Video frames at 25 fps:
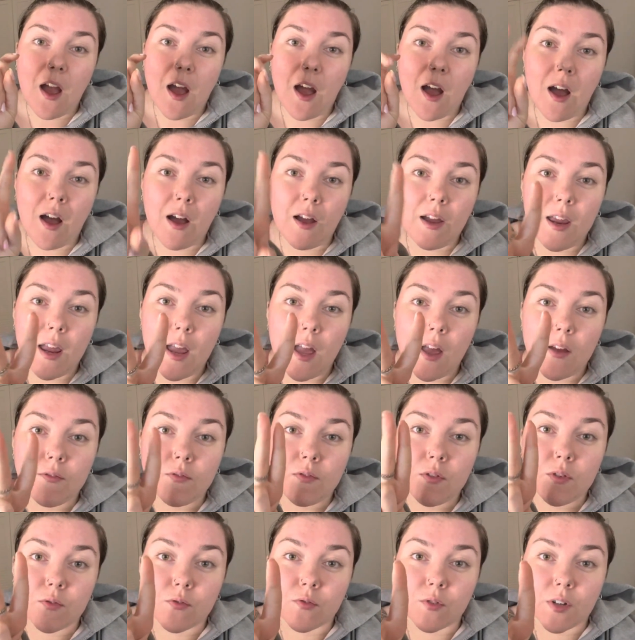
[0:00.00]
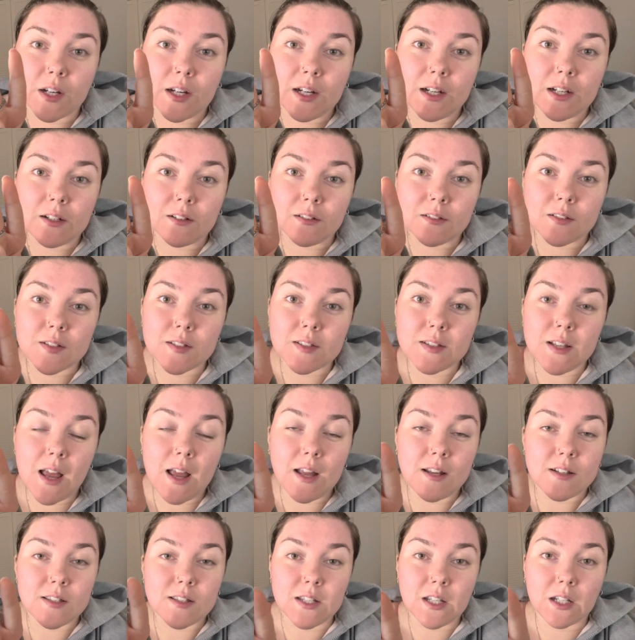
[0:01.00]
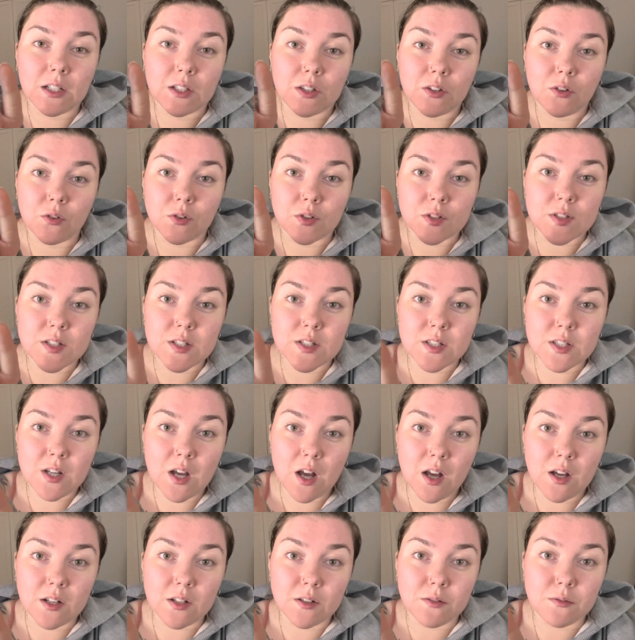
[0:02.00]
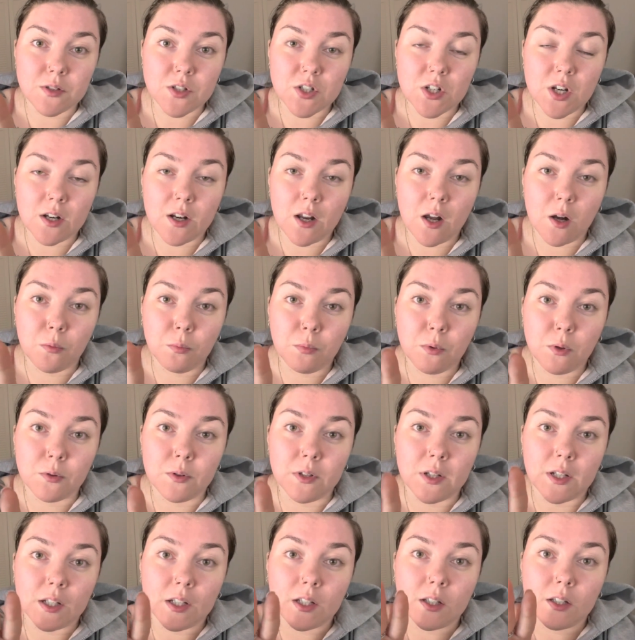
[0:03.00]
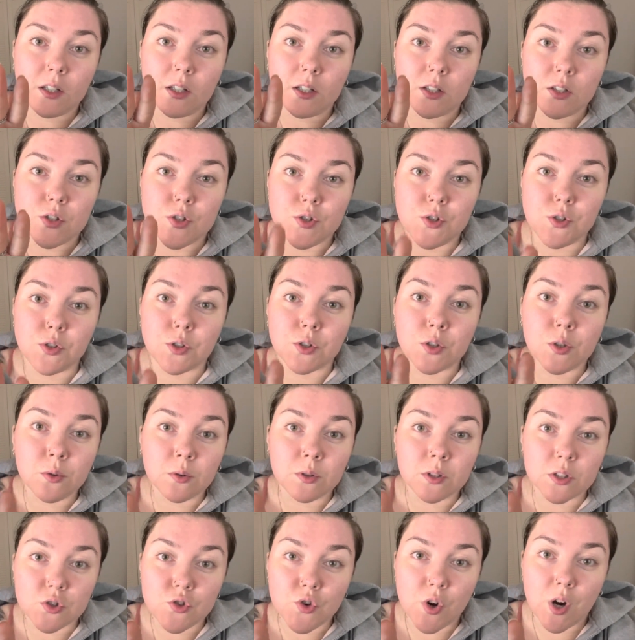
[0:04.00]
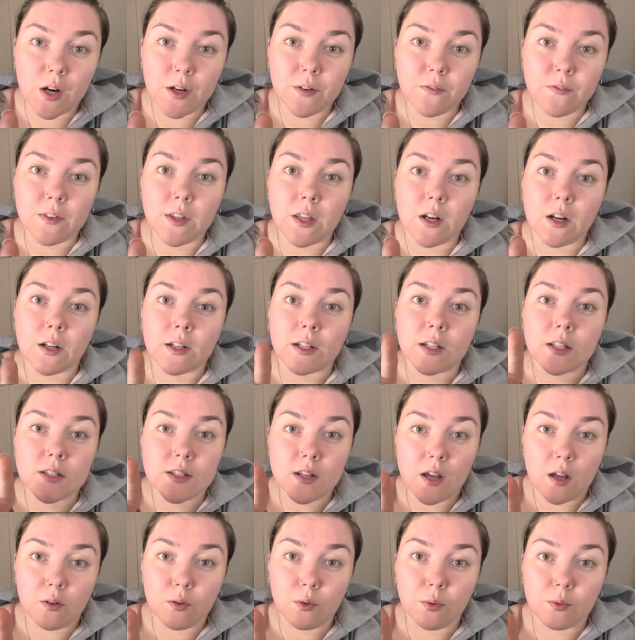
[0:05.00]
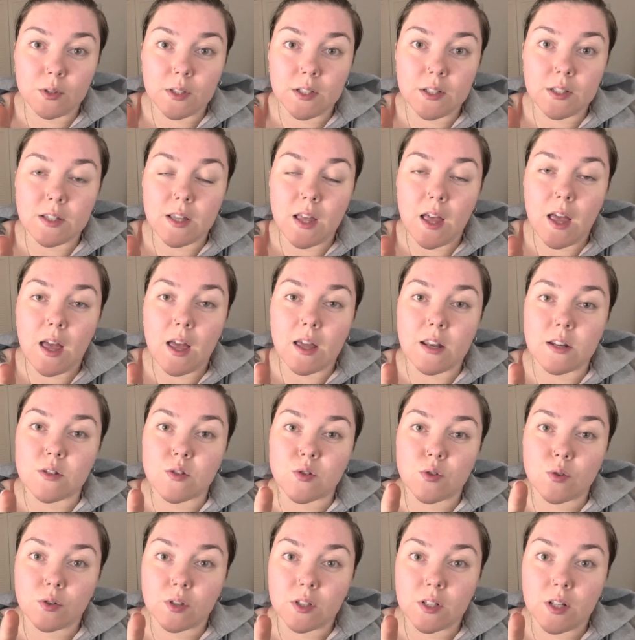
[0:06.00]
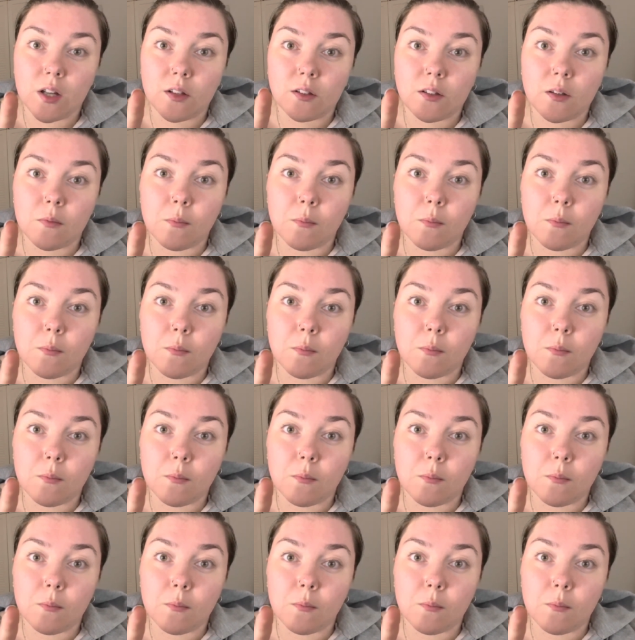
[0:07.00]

I have reels and TikToks done, which I'm now uploading into Google Drive. Then I can download it and sort it out on